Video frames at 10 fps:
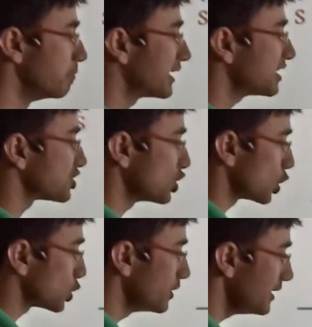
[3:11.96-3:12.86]
Because
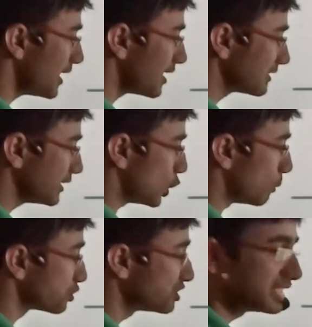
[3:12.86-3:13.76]
not only are they
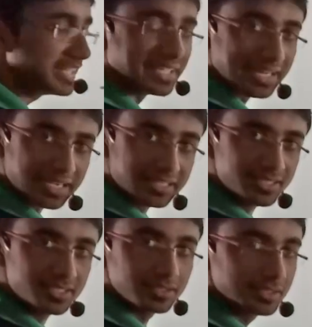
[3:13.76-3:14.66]
oppositely
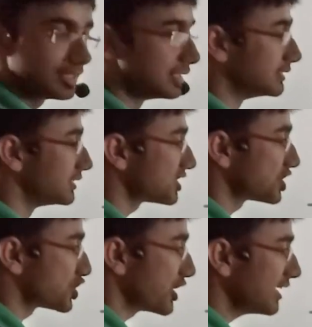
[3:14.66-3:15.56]
directed, the
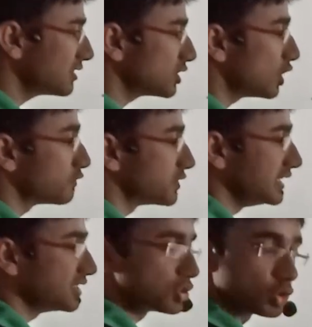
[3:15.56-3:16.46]
strength of
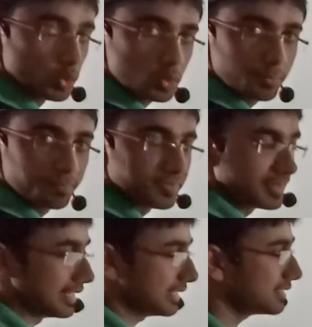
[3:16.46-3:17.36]
these two,
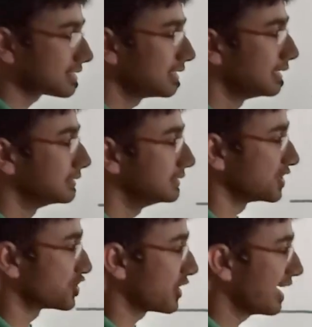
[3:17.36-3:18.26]
that is,
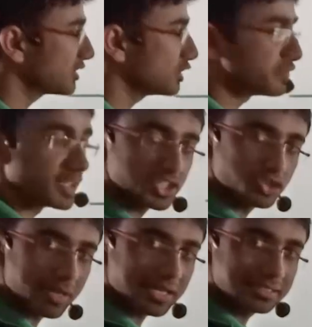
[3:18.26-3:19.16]
the strength of
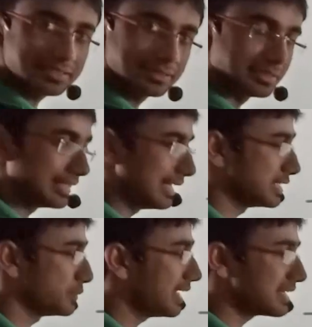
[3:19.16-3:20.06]
earth's magnet
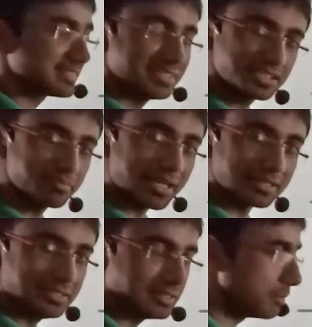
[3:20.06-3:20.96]
as well as this
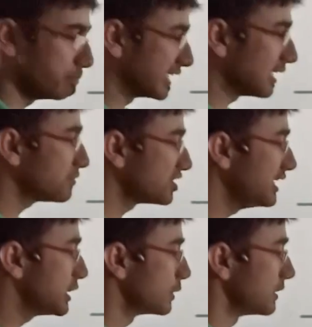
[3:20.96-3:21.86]
magnet becomes
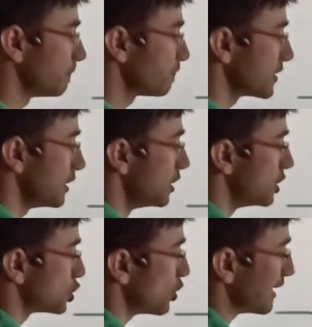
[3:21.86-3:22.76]
equal.
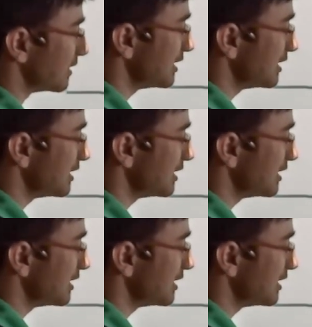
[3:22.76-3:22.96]
So at